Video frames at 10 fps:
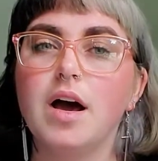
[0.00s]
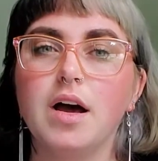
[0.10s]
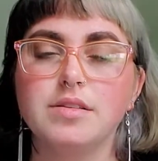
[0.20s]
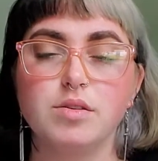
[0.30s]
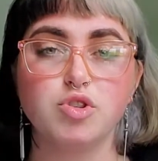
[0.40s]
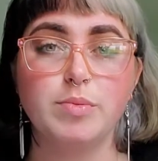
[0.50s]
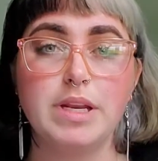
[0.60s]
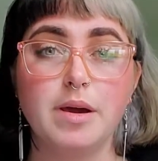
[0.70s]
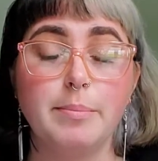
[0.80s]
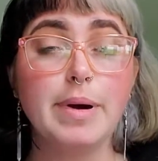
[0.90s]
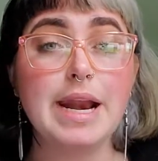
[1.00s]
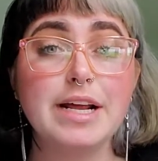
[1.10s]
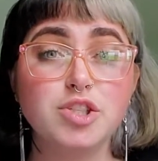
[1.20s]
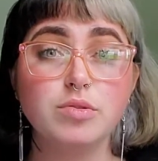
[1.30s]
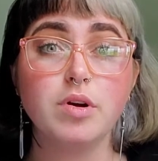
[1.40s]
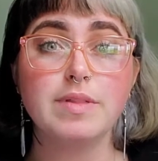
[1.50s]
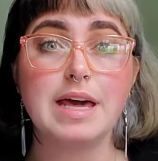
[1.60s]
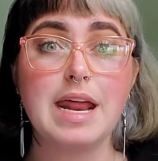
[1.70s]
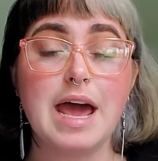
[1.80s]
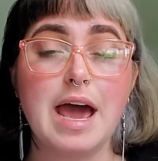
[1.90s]
social media, but I do know
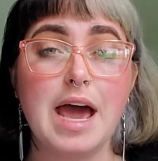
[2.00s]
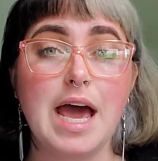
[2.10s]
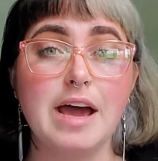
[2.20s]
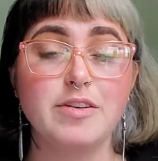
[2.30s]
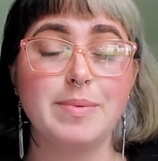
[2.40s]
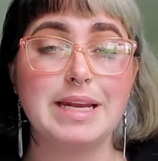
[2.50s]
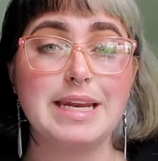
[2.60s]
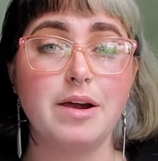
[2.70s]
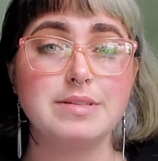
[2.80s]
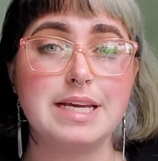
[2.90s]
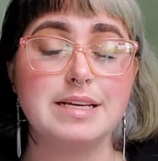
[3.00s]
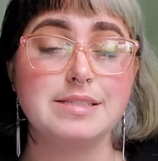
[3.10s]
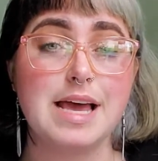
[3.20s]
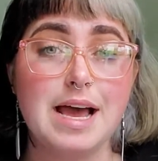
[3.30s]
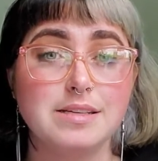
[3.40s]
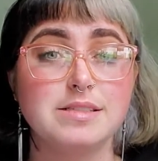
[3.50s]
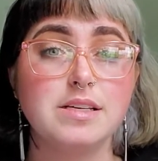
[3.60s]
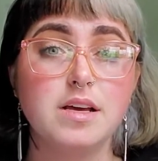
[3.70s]
that everybody nowadays has